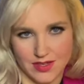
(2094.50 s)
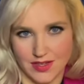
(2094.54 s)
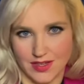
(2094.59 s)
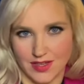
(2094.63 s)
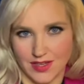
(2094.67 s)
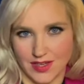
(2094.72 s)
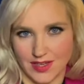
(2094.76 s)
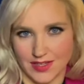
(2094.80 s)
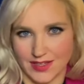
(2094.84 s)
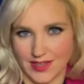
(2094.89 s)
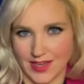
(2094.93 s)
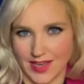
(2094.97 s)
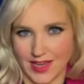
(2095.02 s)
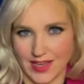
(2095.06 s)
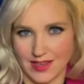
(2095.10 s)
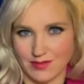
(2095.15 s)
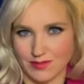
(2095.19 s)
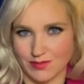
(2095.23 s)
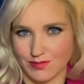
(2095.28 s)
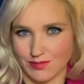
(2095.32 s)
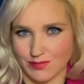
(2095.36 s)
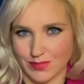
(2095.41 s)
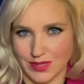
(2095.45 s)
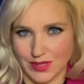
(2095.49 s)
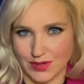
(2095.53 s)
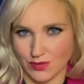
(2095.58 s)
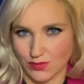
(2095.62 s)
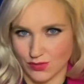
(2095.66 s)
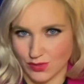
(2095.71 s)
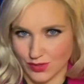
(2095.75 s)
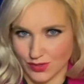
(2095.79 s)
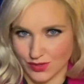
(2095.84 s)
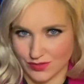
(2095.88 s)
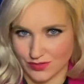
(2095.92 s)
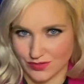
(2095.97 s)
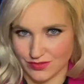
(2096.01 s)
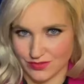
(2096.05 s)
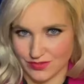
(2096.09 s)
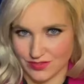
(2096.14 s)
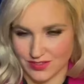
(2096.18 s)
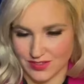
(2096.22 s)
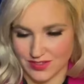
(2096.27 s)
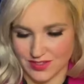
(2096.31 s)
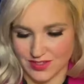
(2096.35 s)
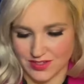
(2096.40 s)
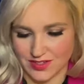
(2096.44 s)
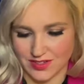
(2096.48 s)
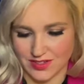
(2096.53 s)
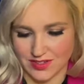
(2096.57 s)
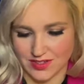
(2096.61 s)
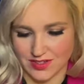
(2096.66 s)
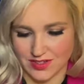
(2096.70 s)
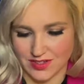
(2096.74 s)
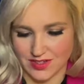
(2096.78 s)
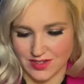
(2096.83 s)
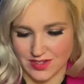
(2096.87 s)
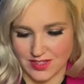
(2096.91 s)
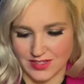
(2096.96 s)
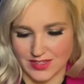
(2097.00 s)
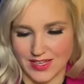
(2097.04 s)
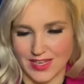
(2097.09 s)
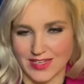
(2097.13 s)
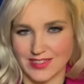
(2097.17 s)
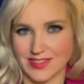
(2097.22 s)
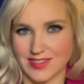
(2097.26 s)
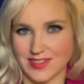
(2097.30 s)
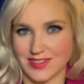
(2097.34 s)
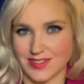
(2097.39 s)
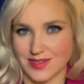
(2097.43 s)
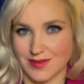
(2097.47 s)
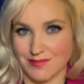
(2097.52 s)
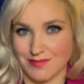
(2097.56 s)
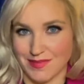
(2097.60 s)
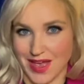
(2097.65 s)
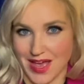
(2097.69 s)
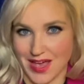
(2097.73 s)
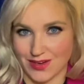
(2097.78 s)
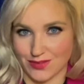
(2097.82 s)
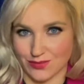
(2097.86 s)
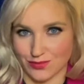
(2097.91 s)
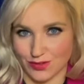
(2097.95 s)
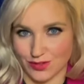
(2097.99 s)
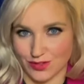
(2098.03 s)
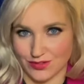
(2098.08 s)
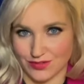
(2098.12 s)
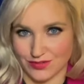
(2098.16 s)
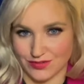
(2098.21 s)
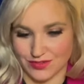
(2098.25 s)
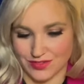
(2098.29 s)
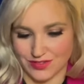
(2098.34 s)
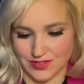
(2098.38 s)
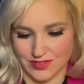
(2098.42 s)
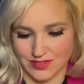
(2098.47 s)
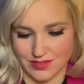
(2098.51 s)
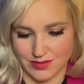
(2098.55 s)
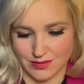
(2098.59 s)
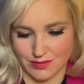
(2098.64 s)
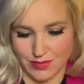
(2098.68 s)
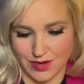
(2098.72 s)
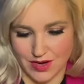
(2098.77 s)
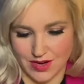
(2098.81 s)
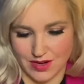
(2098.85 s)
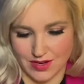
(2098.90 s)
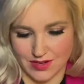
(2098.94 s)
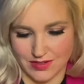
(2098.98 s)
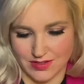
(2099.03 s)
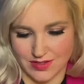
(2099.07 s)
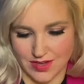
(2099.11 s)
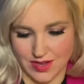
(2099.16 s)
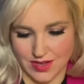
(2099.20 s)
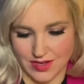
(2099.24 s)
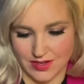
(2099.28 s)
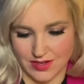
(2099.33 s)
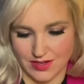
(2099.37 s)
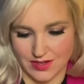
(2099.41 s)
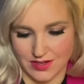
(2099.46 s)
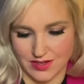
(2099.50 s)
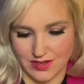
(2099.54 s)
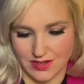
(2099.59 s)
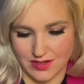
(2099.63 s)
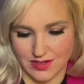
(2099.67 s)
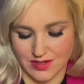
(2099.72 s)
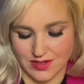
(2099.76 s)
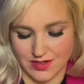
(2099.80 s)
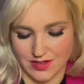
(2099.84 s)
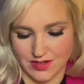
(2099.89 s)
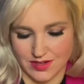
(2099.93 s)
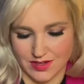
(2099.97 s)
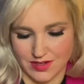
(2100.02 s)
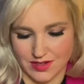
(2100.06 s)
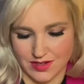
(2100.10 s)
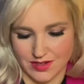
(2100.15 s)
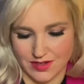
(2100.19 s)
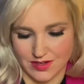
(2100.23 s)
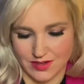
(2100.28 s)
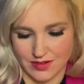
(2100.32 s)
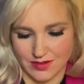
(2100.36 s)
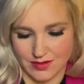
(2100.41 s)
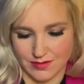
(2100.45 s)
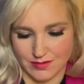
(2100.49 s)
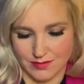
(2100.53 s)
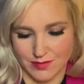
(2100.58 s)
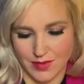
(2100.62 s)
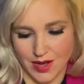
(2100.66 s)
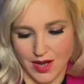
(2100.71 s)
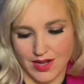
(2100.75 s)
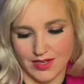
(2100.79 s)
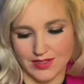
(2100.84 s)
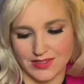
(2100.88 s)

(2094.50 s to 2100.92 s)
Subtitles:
"It can't be a wolf, unless it's a mad wolf," Pa said. Ma